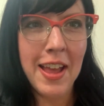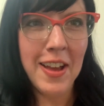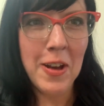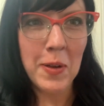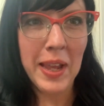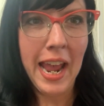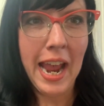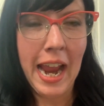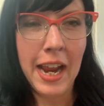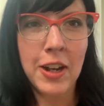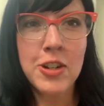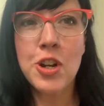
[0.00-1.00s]
Okay,
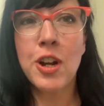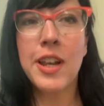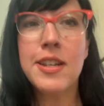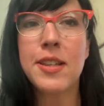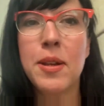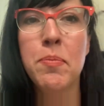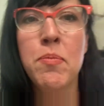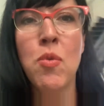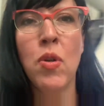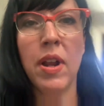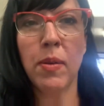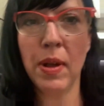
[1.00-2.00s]
hey turkeys, good
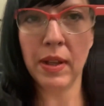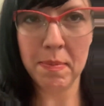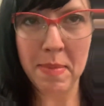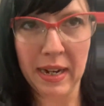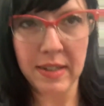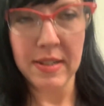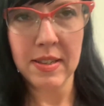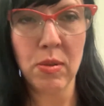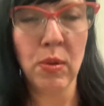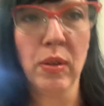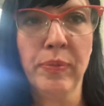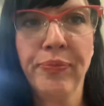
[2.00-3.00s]
morning. Welcome back to
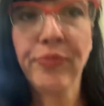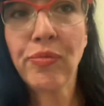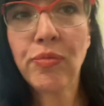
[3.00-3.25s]
school.